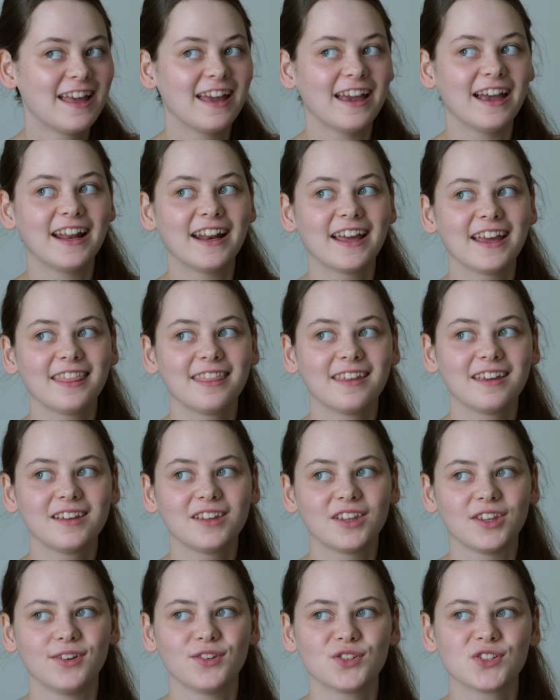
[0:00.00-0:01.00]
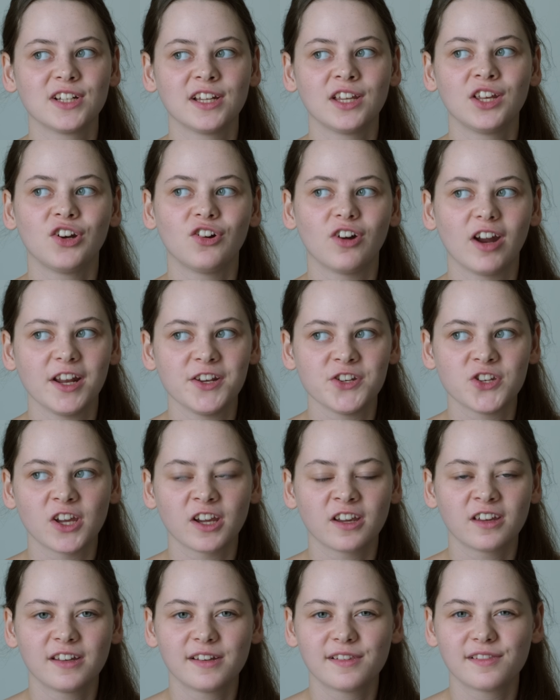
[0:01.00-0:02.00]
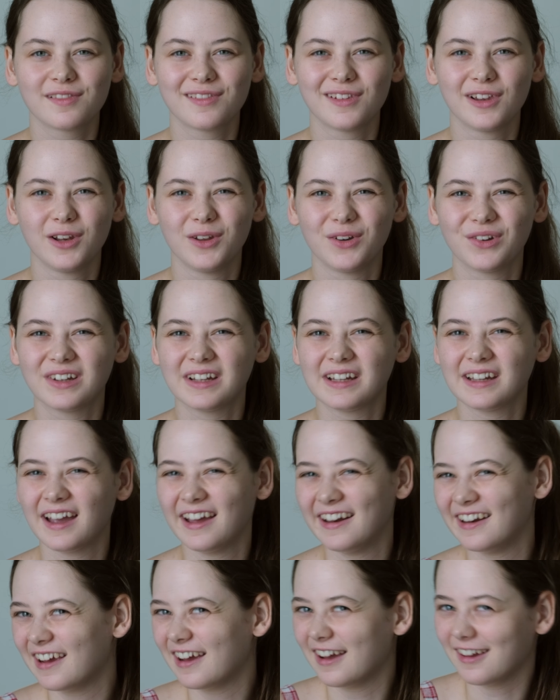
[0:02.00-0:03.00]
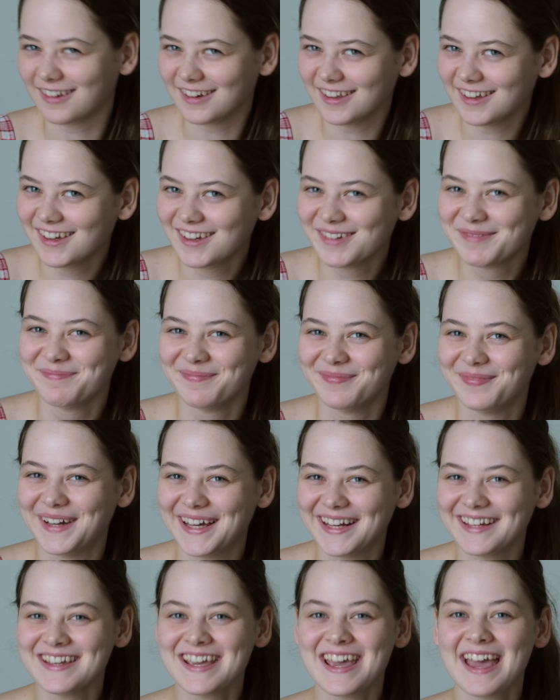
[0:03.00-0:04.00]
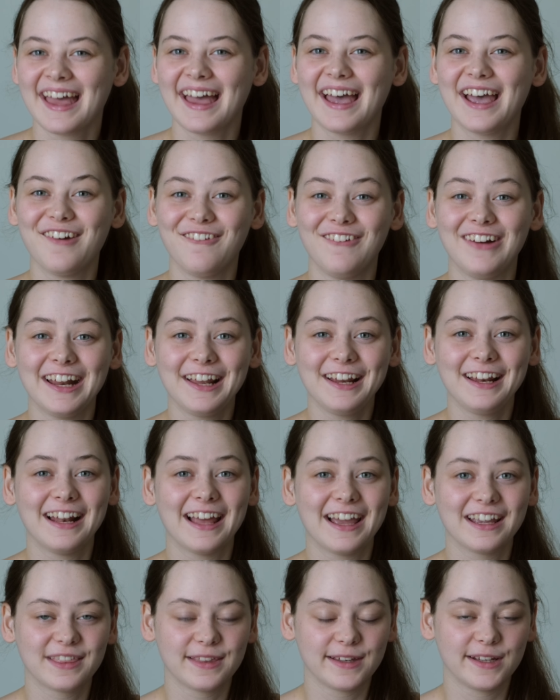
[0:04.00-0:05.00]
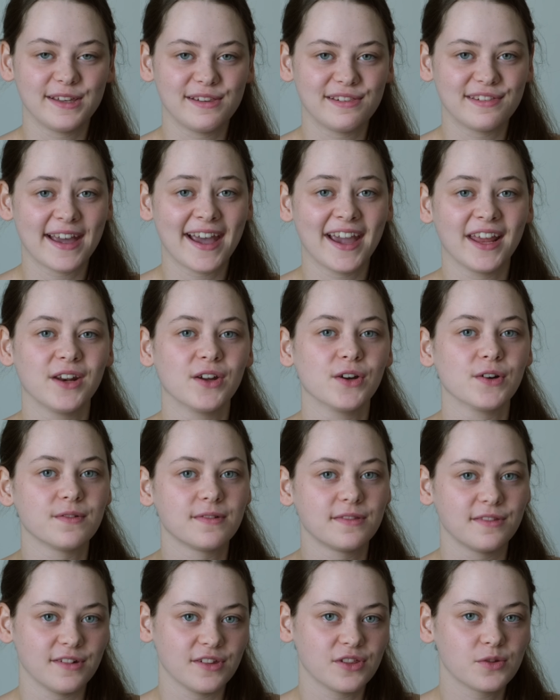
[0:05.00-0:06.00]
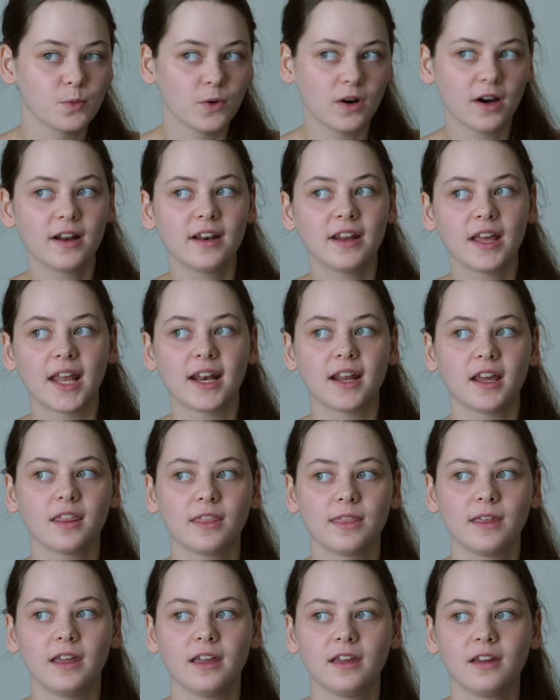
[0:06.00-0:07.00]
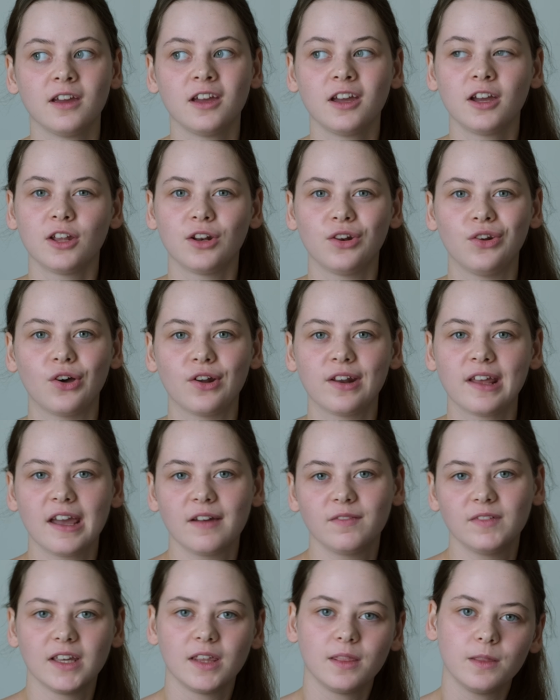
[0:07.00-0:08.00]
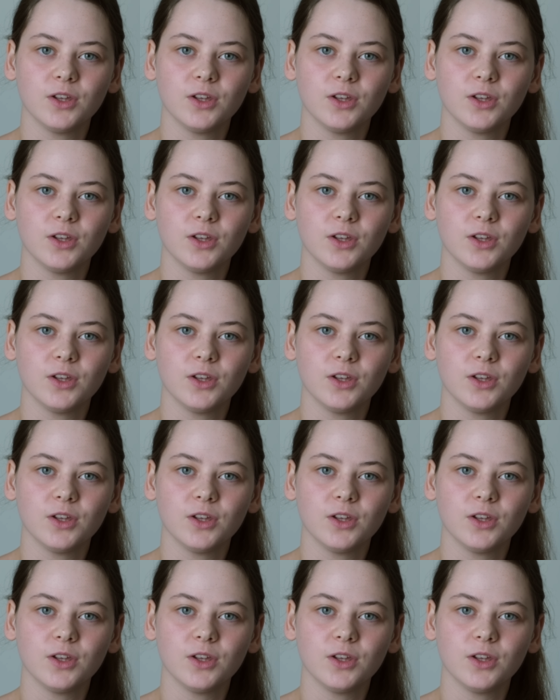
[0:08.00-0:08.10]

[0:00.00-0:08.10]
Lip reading: and I think usually rain jackets look kind of ugly, but I really like the design of this one, and I think not having the